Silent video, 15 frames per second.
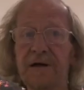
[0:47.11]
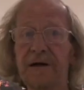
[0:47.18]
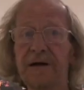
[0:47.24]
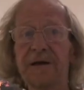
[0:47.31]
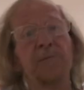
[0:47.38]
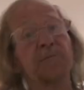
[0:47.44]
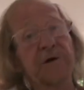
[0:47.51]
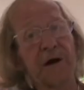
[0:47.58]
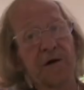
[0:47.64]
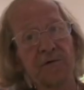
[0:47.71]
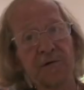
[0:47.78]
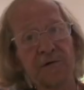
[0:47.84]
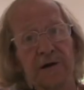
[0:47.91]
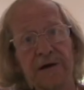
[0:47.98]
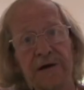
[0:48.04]
and I'm
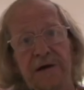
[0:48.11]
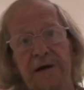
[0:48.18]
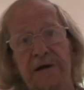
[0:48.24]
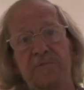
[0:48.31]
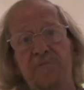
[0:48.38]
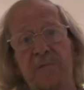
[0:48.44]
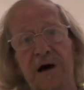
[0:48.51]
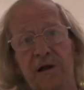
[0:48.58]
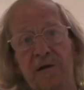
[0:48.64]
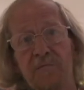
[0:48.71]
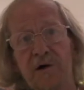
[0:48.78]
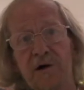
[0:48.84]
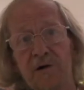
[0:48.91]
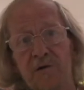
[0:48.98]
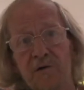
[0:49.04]
currently in
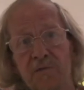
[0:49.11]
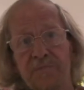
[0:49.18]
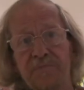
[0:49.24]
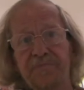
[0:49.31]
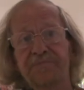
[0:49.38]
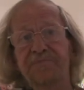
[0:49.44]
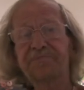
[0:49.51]
Malmö,